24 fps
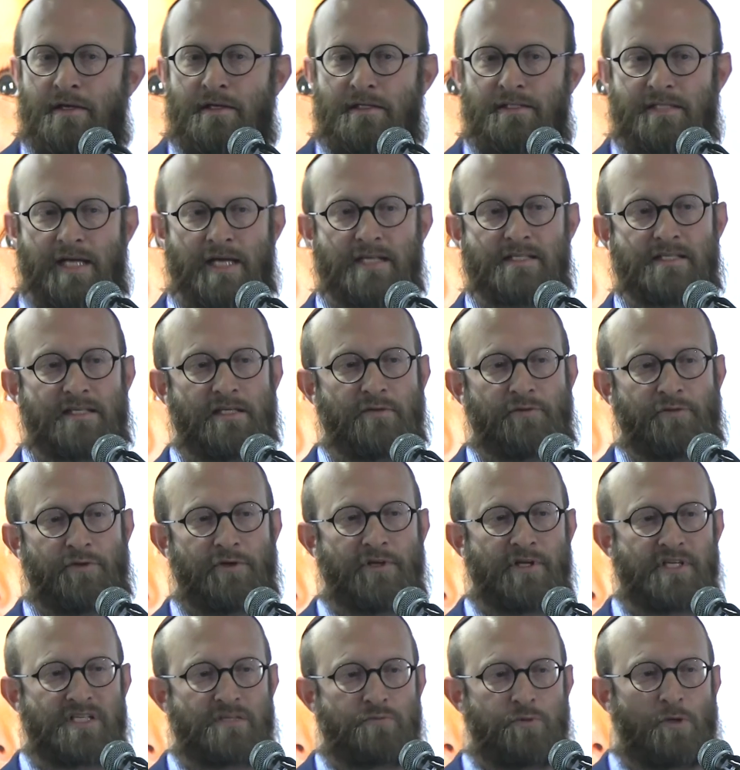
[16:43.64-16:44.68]
testing for
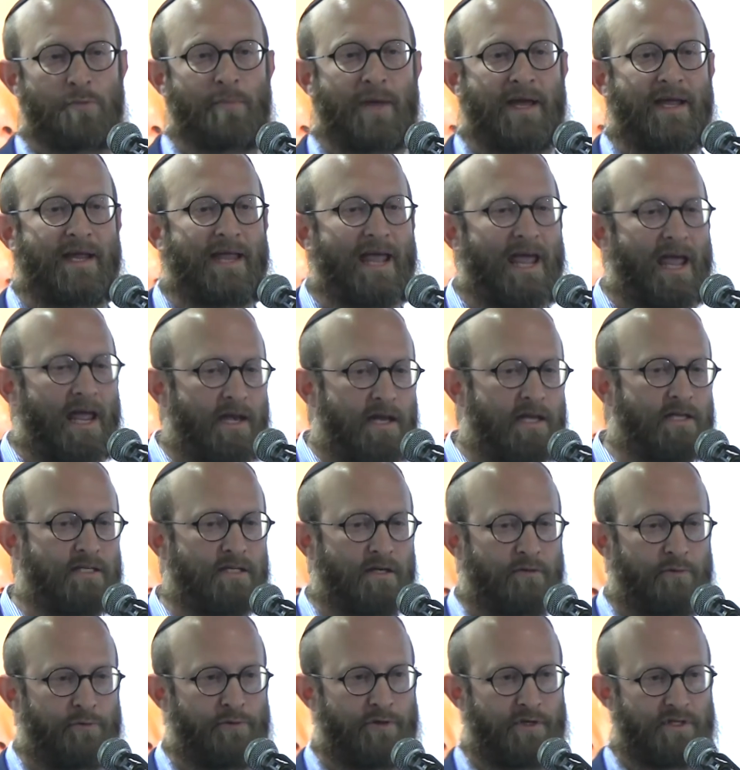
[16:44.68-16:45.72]
this will make any
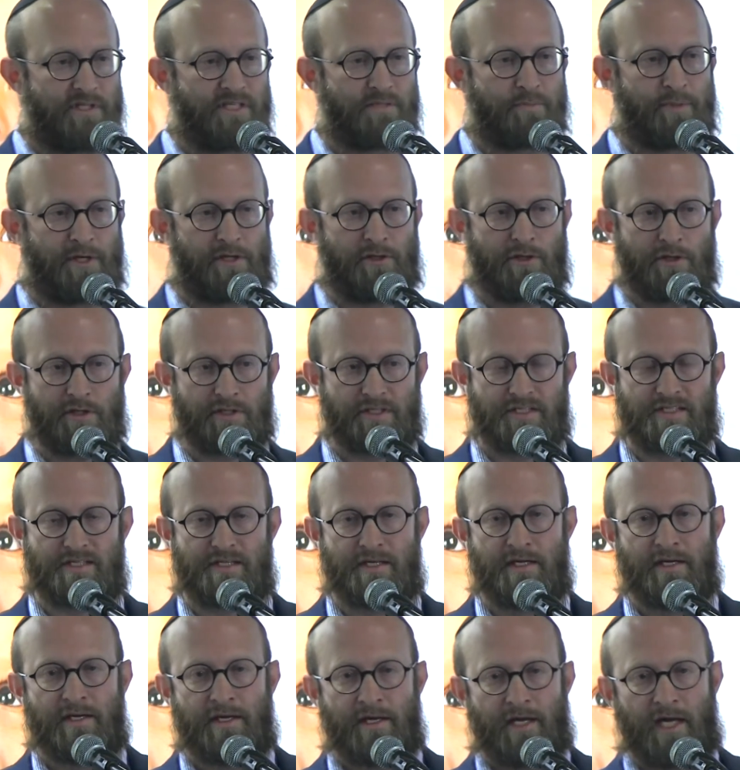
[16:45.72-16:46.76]
difference, because
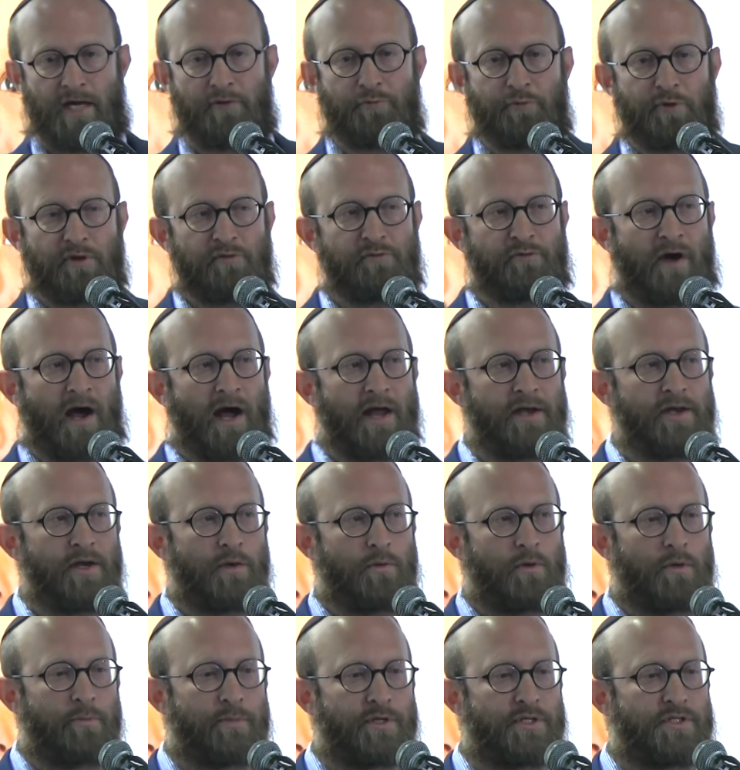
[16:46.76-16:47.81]
if we find
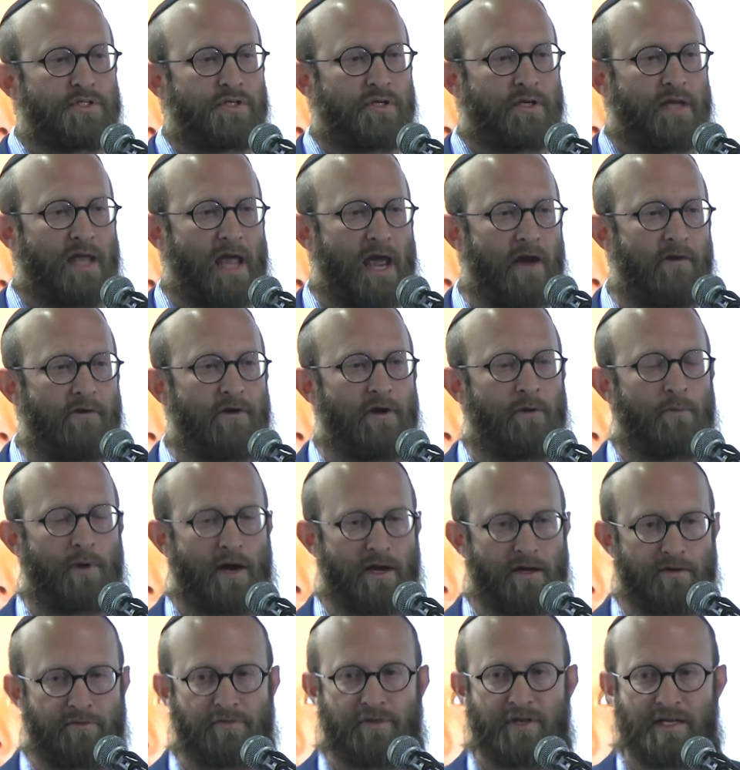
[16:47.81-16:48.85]
a woman to carry
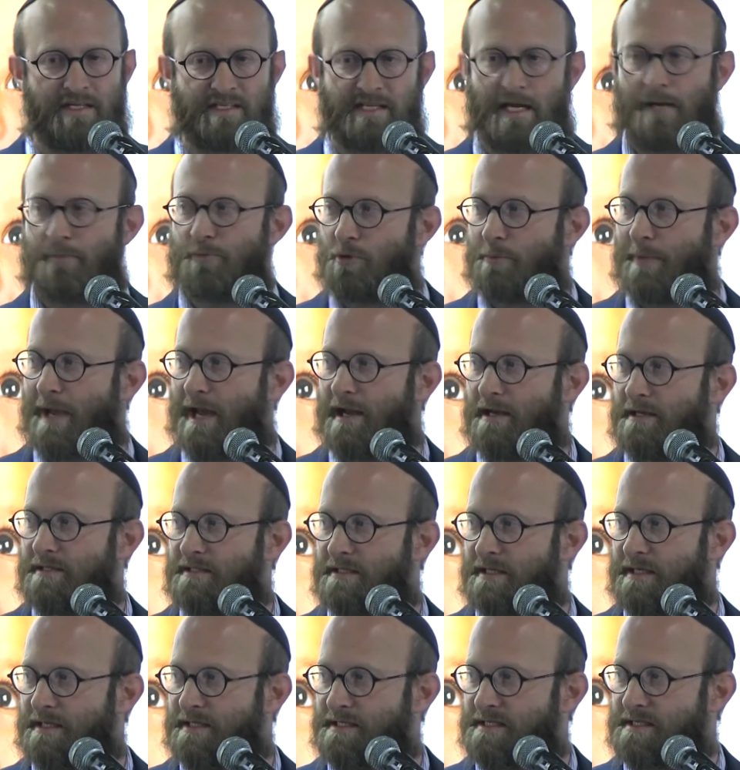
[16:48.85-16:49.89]
one of these
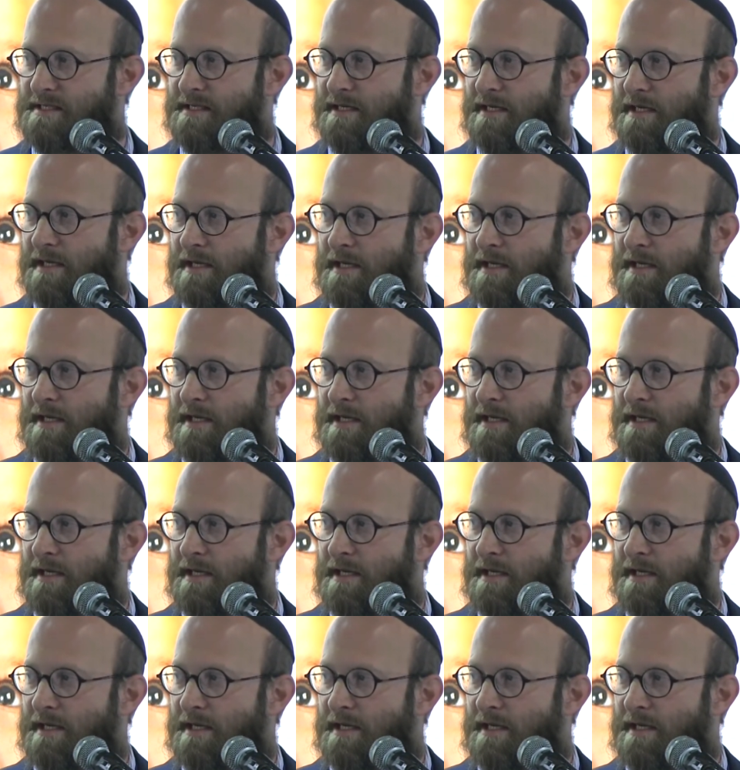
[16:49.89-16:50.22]
abnormalities,